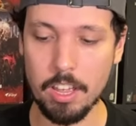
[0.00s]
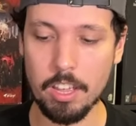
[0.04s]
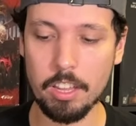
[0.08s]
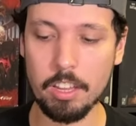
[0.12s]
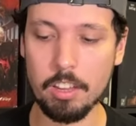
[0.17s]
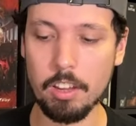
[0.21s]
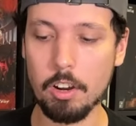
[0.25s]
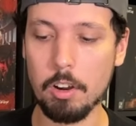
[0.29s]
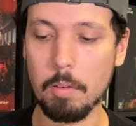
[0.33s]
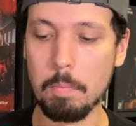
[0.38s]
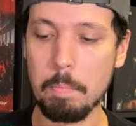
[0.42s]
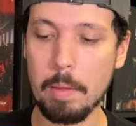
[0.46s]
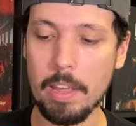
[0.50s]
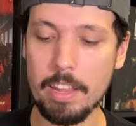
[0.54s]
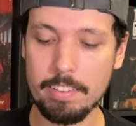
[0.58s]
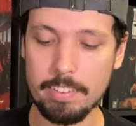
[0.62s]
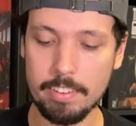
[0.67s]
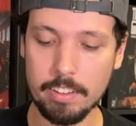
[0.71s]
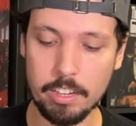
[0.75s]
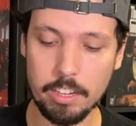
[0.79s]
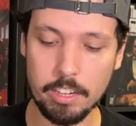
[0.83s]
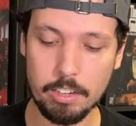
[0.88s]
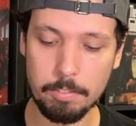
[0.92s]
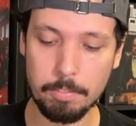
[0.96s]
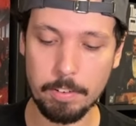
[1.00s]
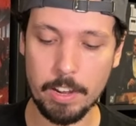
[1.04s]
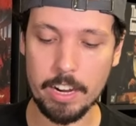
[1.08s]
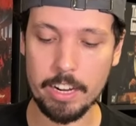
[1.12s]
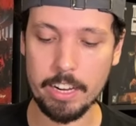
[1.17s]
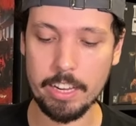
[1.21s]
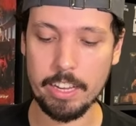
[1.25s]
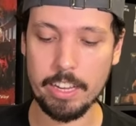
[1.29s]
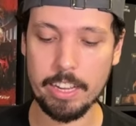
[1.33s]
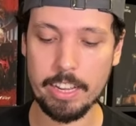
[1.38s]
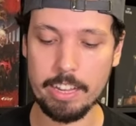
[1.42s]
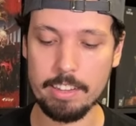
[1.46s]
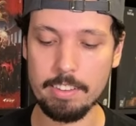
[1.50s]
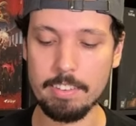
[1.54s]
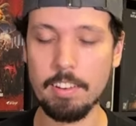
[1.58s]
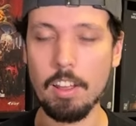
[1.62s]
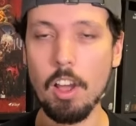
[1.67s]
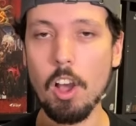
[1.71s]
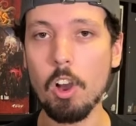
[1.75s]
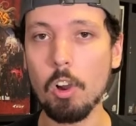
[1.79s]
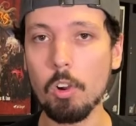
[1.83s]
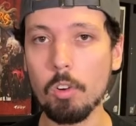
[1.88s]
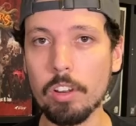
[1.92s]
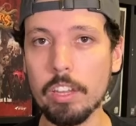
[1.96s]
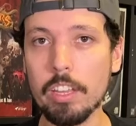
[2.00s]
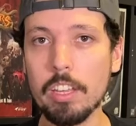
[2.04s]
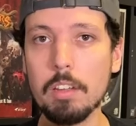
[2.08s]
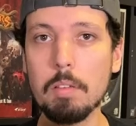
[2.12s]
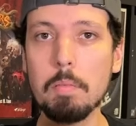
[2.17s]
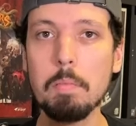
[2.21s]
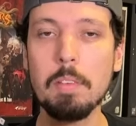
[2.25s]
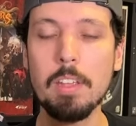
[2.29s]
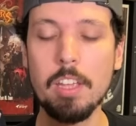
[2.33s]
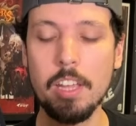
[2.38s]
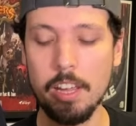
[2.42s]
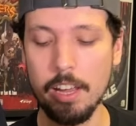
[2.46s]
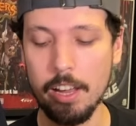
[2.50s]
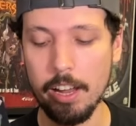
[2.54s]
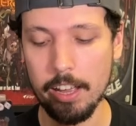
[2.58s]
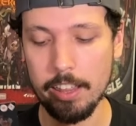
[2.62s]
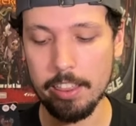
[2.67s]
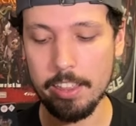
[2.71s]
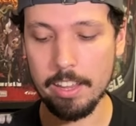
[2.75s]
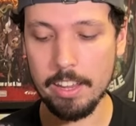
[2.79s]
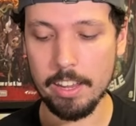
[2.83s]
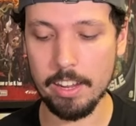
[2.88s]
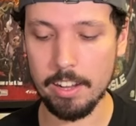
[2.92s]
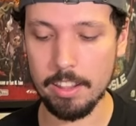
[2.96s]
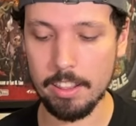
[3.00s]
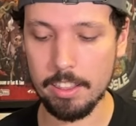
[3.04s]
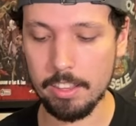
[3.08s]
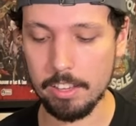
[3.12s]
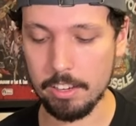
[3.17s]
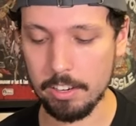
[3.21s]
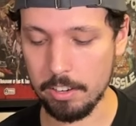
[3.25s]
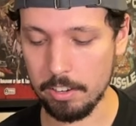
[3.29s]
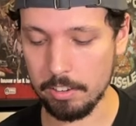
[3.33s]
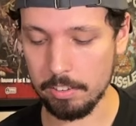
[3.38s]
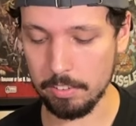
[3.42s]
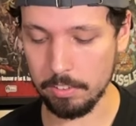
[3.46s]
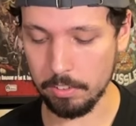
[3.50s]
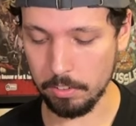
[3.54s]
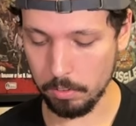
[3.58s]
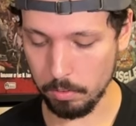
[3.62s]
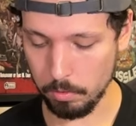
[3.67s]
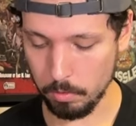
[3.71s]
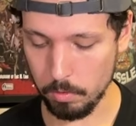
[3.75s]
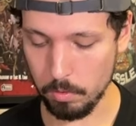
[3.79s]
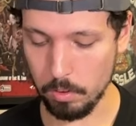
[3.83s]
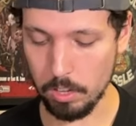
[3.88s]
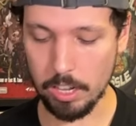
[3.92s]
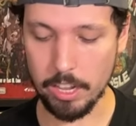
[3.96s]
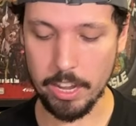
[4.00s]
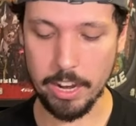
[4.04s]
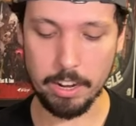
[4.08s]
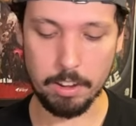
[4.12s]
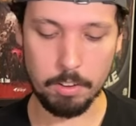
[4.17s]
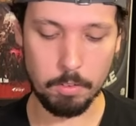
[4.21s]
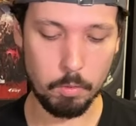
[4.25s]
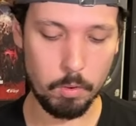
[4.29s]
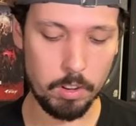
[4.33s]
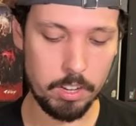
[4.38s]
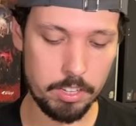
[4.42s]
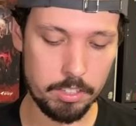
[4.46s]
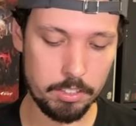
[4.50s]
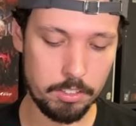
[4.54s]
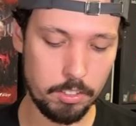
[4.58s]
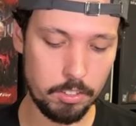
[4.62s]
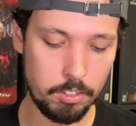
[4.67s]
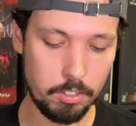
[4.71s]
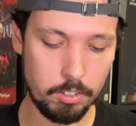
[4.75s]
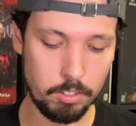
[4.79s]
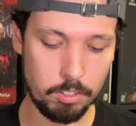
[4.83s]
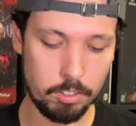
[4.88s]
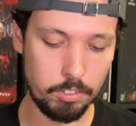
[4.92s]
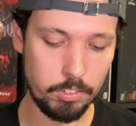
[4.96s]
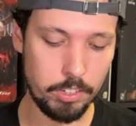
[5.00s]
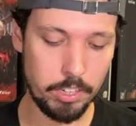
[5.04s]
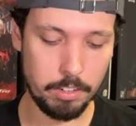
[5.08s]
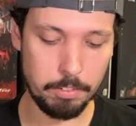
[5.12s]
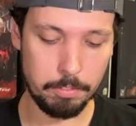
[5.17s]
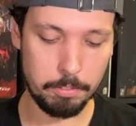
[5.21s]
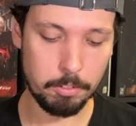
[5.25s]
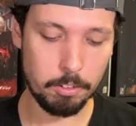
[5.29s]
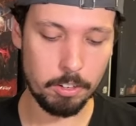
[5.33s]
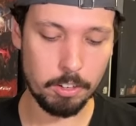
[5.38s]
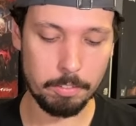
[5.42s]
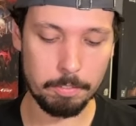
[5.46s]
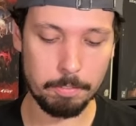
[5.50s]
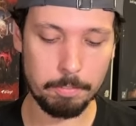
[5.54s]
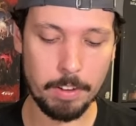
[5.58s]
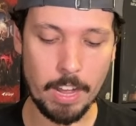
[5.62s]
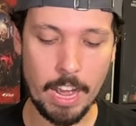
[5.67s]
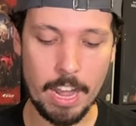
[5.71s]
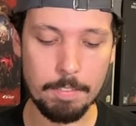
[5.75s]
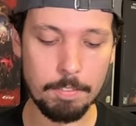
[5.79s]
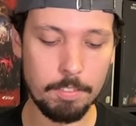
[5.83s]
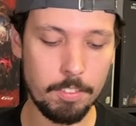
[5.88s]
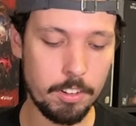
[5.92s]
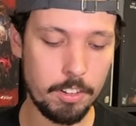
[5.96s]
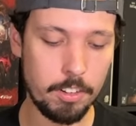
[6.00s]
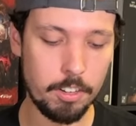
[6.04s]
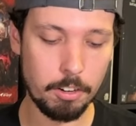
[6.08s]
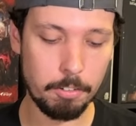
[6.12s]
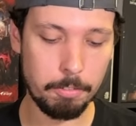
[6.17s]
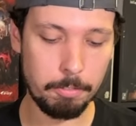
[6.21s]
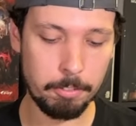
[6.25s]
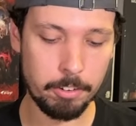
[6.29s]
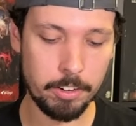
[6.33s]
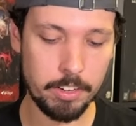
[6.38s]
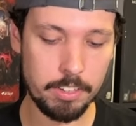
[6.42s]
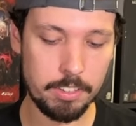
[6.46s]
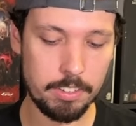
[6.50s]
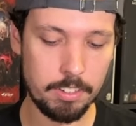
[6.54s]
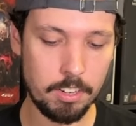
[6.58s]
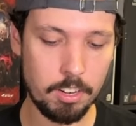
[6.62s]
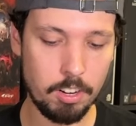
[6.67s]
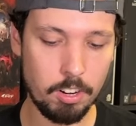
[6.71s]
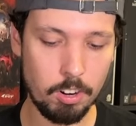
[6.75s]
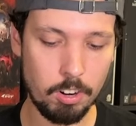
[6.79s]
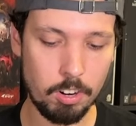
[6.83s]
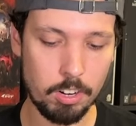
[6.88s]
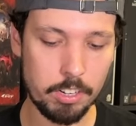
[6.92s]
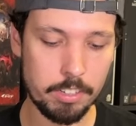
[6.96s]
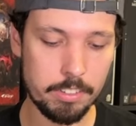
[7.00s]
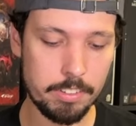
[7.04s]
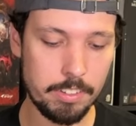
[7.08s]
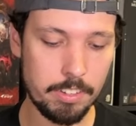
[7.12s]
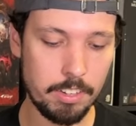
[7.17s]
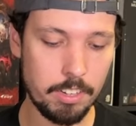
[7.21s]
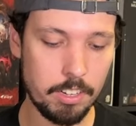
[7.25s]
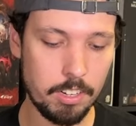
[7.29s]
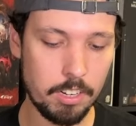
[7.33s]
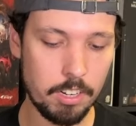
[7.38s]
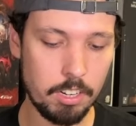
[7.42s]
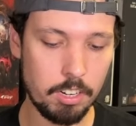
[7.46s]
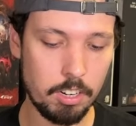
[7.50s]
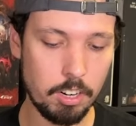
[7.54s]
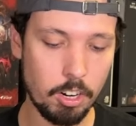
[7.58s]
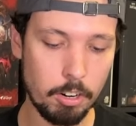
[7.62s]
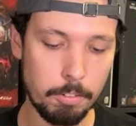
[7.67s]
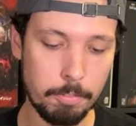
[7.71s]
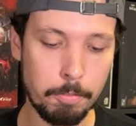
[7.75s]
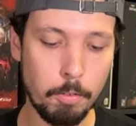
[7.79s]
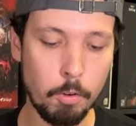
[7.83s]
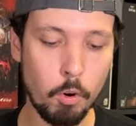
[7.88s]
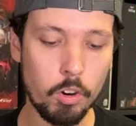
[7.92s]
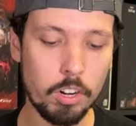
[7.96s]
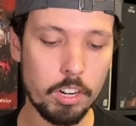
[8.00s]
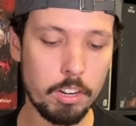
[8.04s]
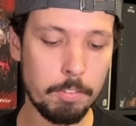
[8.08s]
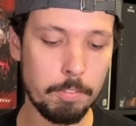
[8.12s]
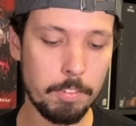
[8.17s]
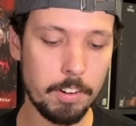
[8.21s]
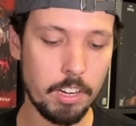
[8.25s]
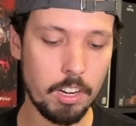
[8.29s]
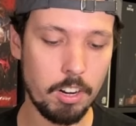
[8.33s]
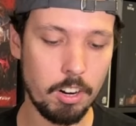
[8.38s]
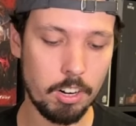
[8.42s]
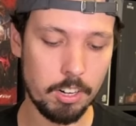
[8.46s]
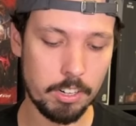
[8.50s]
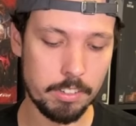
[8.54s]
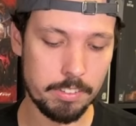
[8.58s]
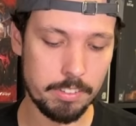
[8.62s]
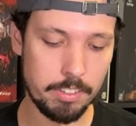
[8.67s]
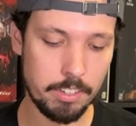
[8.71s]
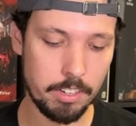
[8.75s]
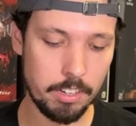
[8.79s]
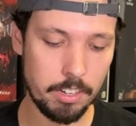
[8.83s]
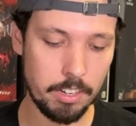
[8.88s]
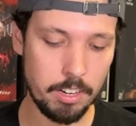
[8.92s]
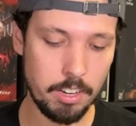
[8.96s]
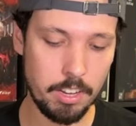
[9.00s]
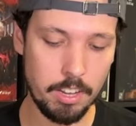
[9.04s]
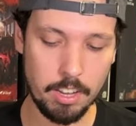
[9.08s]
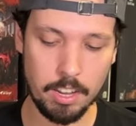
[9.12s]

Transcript: You're basically fighting against Odium, and then there's like 1, 2, 3, 4, 5 different cards here, or 4 different cards here